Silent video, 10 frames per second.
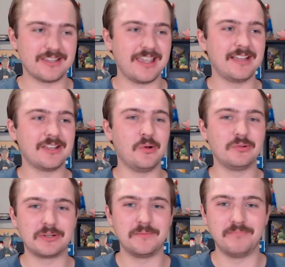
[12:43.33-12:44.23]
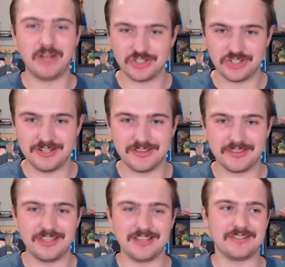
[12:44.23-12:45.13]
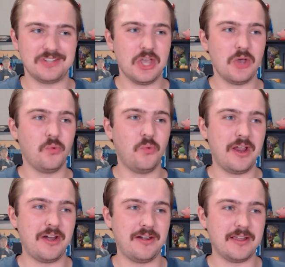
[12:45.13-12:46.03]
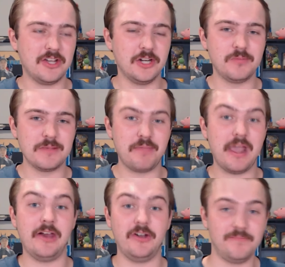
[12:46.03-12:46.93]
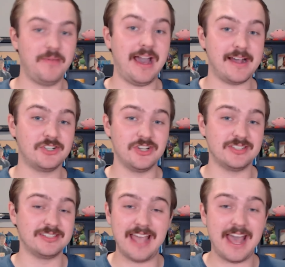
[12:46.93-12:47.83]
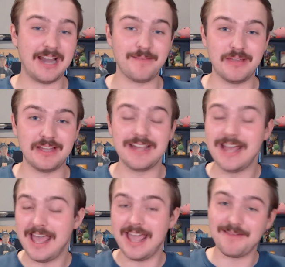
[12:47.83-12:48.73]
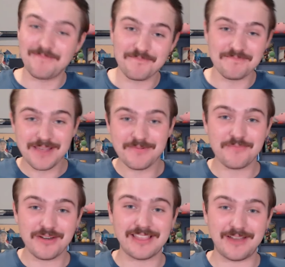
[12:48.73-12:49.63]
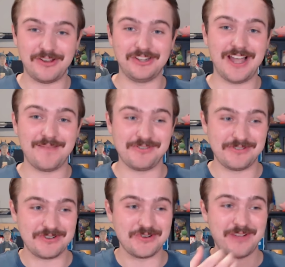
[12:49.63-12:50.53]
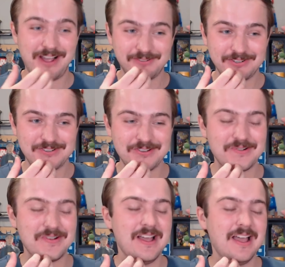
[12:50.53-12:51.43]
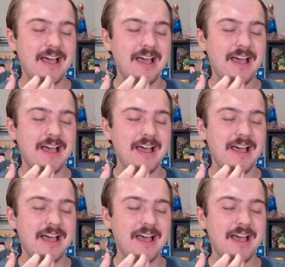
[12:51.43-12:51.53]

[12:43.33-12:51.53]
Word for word: It can go a little much into things where it could be pared back just a tad bit and maybe bring that runtime under two hours too